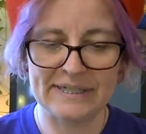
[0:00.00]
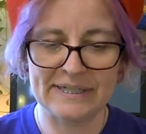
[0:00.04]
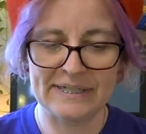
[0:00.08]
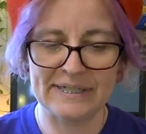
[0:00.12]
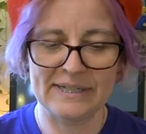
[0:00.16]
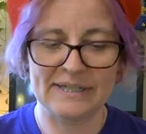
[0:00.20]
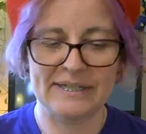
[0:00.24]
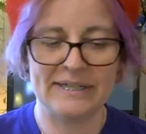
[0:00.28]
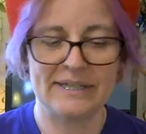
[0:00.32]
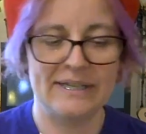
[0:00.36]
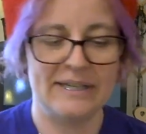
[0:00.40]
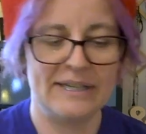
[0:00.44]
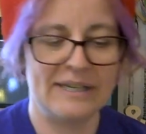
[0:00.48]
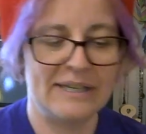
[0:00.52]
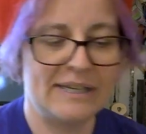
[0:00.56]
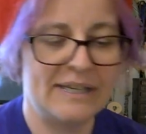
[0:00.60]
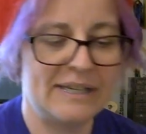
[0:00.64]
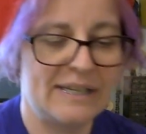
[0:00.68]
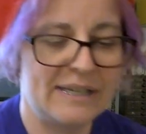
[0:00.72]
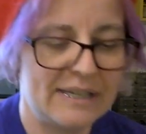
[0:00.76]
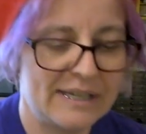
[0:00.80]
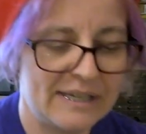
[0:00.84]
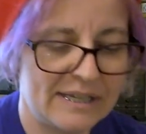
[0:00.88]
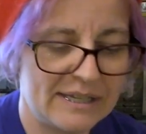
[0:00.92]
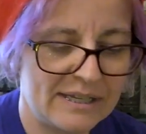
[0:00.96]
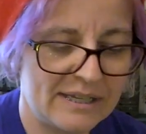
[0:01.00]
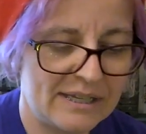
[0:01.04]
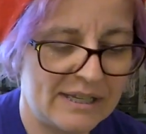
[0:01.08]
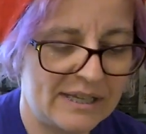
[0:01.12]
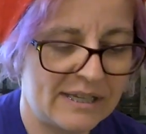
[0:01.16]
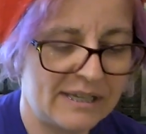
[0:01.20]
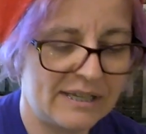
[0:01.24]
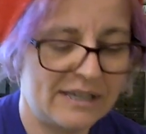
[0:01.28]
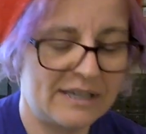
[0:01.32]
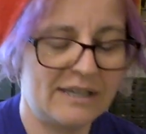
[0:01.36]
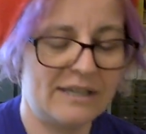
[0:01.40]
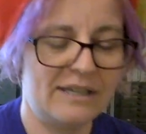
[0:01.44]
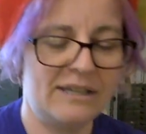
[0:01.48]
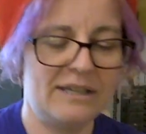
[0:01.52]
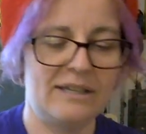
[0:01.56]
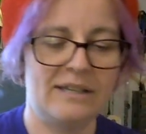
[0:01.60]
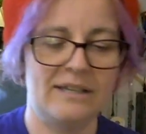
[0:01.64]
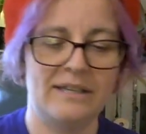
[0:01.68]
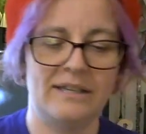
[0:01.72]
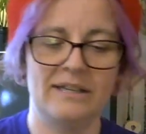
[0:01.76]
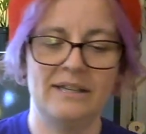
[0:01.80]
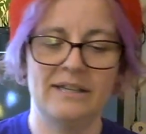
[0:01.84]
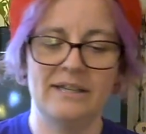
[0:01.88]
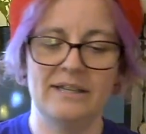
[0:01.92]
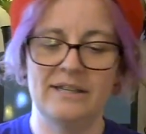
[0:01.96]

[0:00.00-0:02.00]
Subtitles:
Nobody speaks.